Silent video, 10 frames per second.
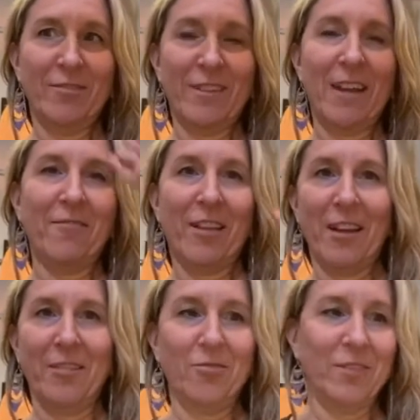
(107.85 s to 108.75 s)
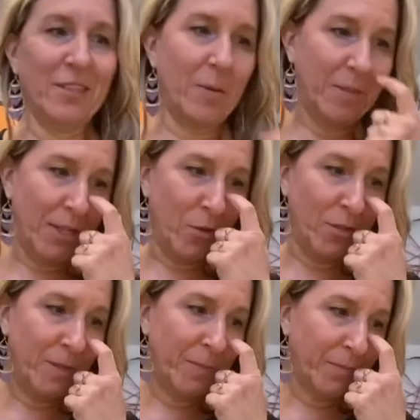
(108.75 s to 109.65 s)
I have a lot of those
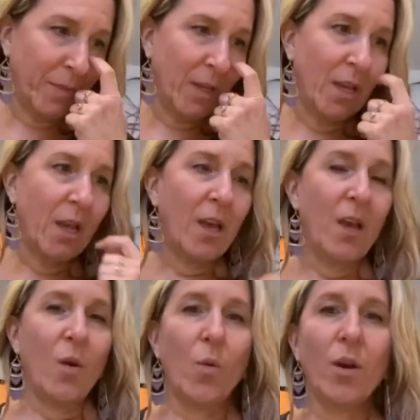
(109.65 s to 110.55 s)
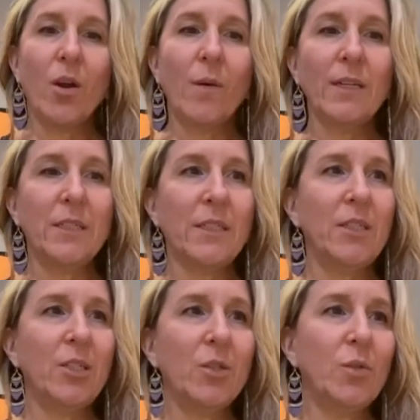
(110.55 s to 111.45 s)
upstairs. We're going to
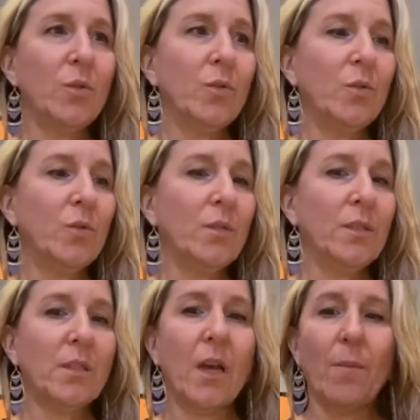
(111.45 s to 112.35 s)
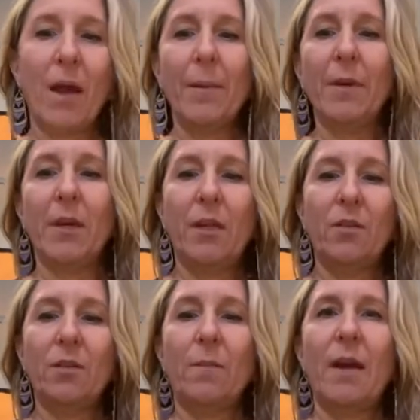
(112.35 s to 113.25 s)
use, I'm going to
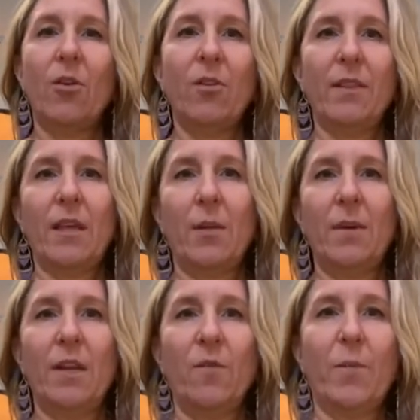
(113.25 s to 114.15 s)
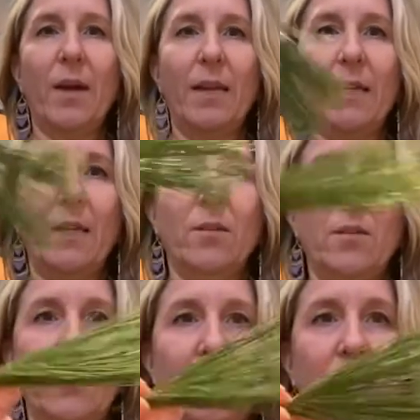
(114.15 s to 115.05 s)
use my earth element of pine
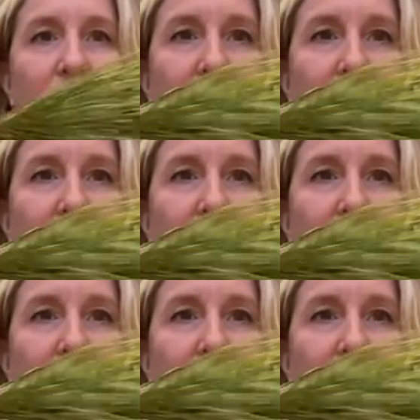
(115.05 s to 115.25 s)
needles.